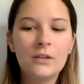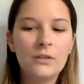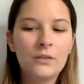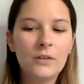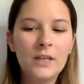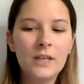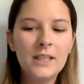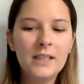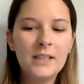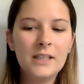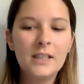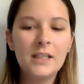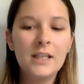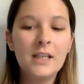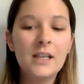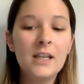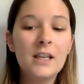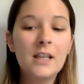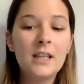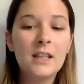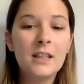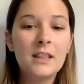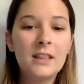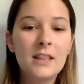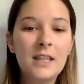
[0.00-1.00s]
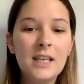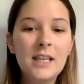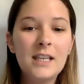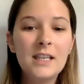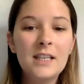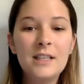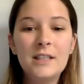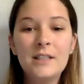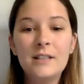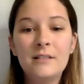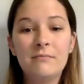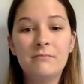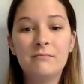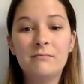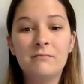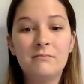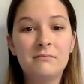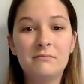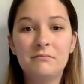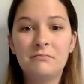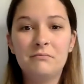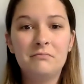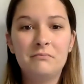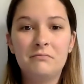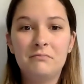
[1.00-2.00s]
right? They
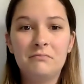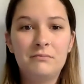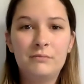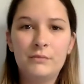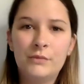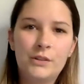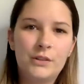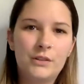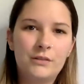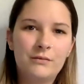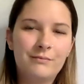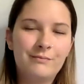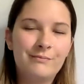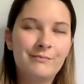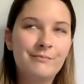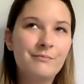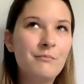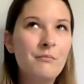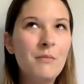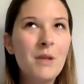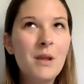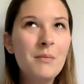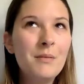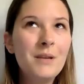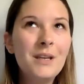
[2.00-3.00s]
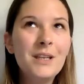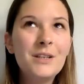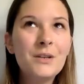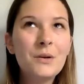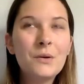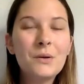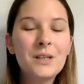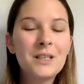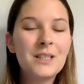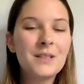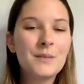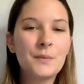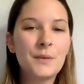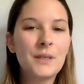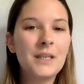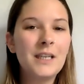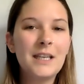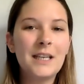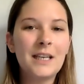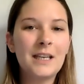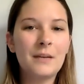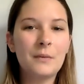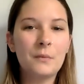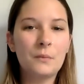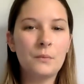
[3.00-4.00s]
maybe don't explain
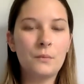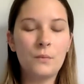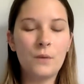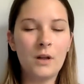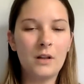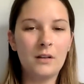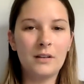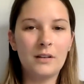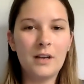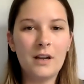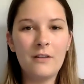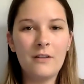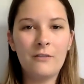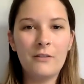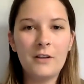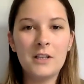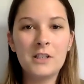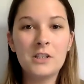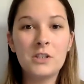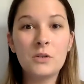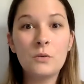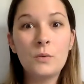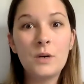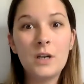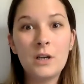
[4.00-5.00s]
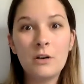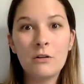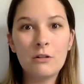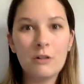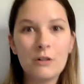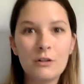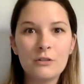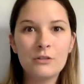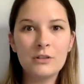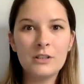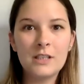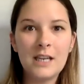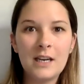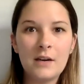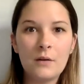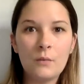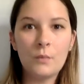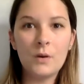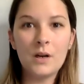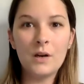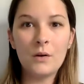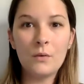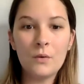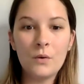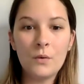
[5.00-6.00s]
it well enough. And so we don't understand.
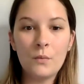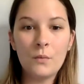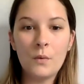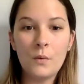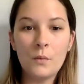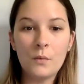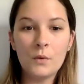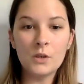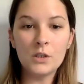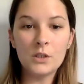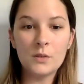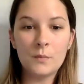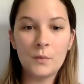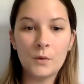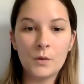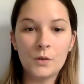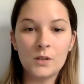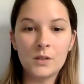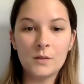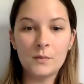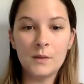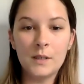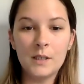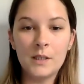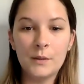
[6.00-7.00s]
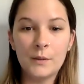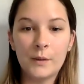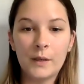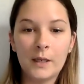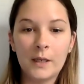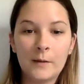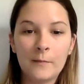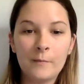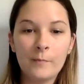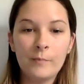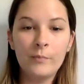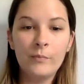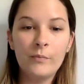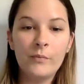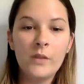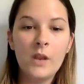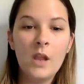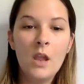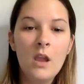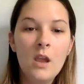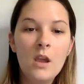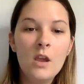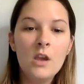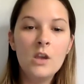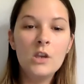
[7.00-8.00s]
We don't know what we're supposed to be doing.
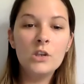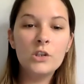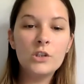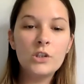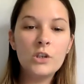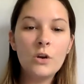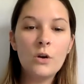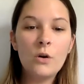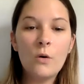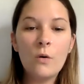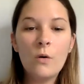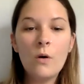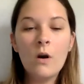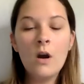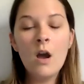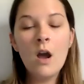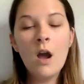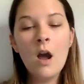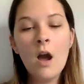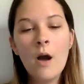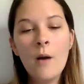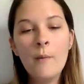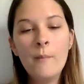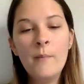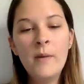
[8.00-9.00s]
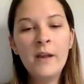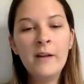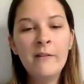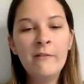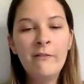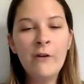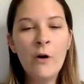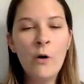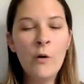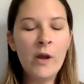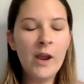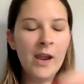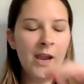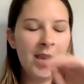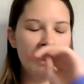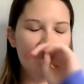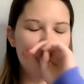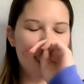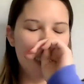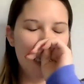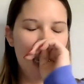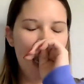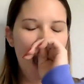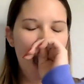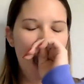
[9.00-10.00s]
So a big focus